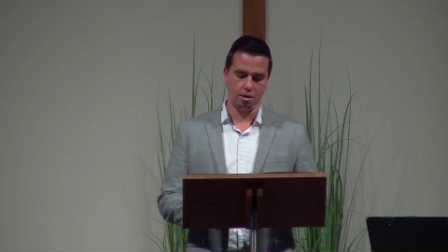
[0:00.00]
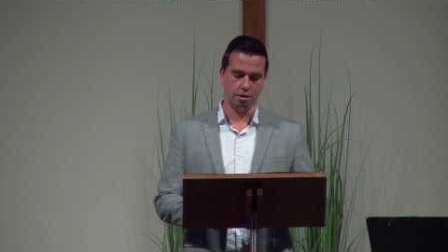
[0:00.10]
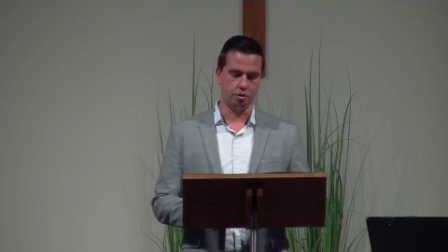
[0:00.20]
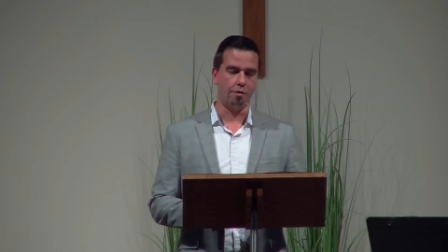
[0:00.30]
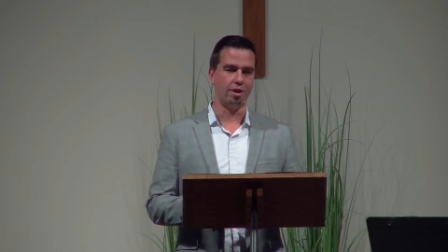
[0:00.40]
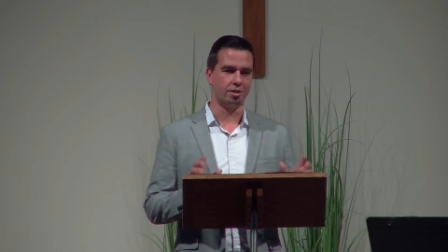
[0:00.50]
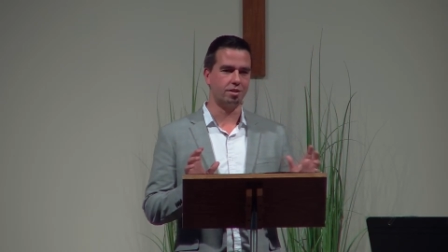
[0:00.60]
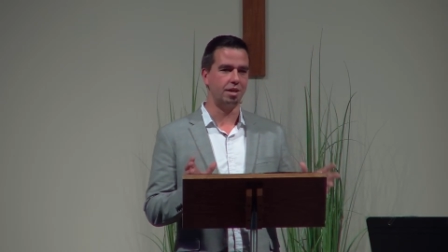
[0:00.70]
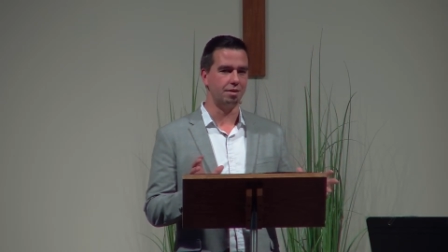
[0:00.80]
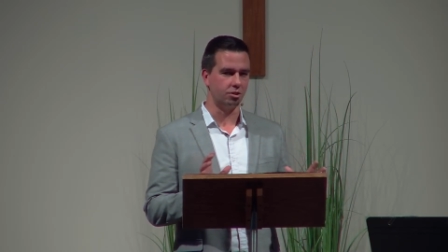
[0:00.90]
And so I want to
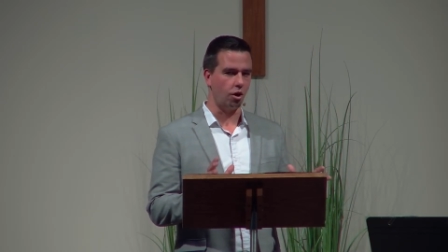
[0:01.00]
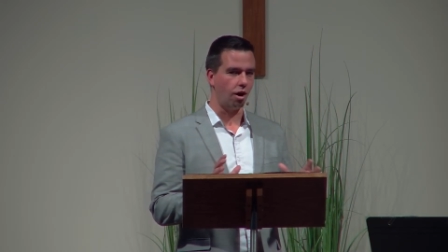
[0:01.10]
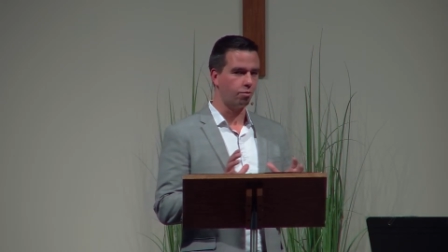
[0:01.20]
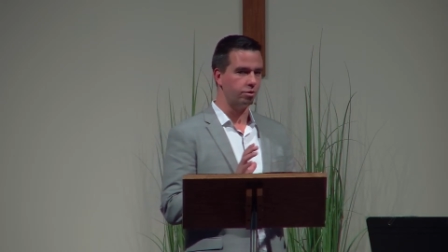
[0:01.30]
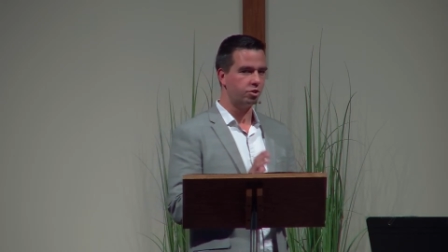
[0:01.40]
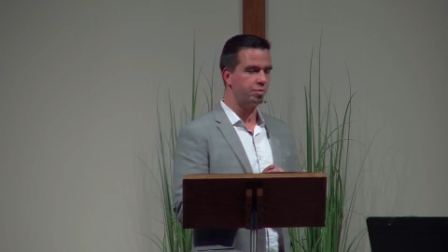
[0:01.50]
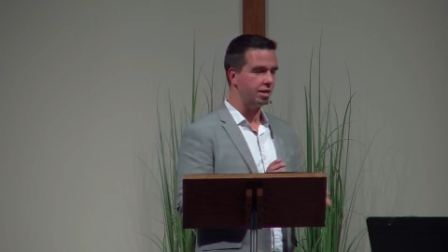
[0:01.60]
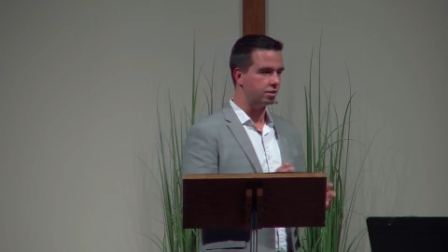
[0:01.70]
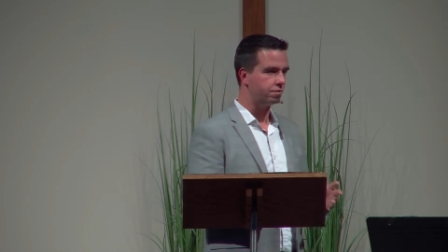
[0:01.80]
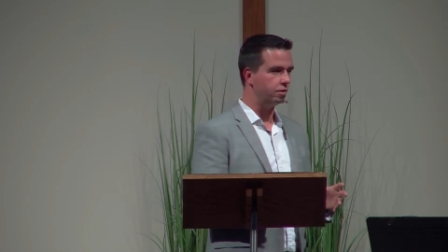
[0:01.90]
sit in this awkward
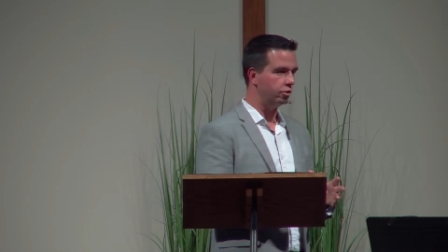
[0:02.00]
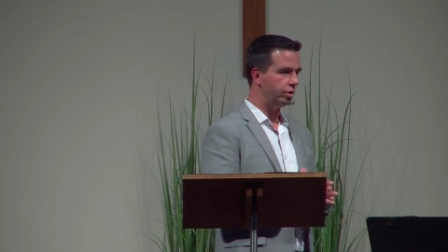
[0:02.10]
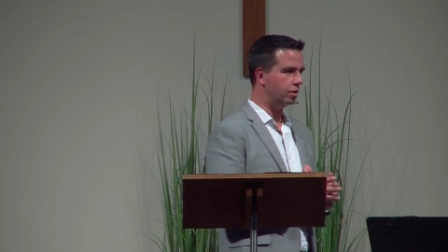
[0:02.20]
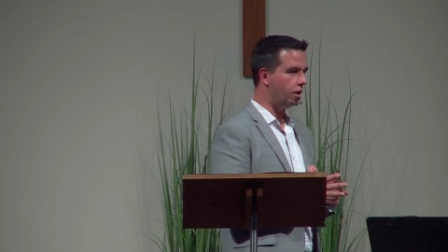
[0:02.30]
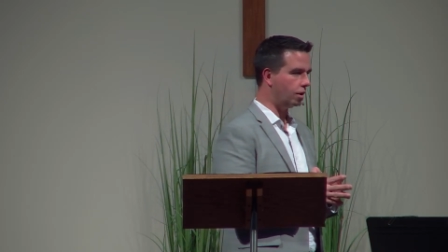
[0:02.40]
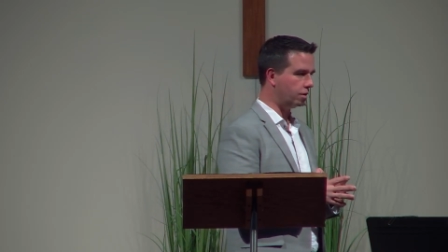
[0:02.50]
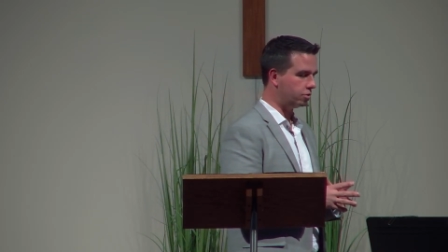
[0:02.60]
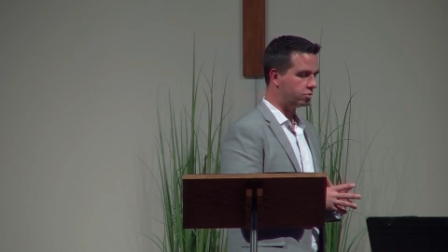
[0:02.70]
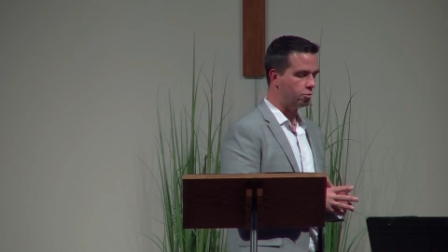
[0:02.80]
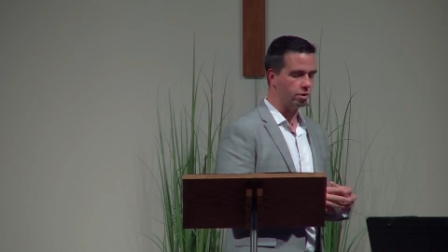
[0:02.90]
space for a little bit longer
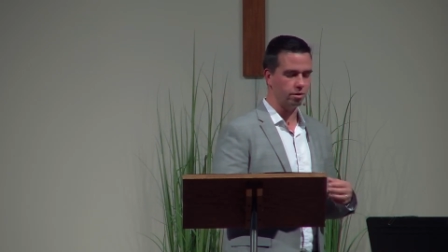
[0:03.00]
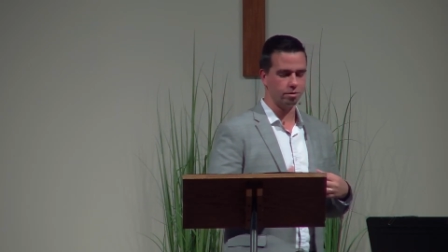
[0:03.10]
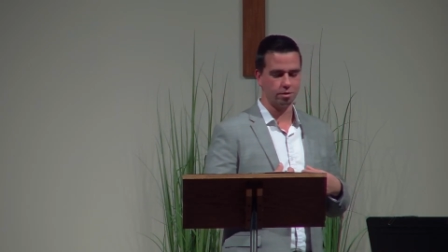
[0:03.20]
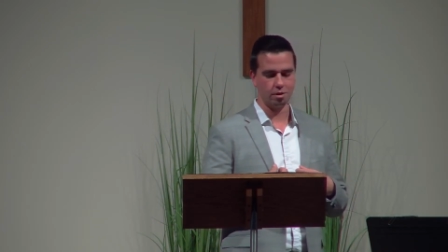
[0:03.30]
this morning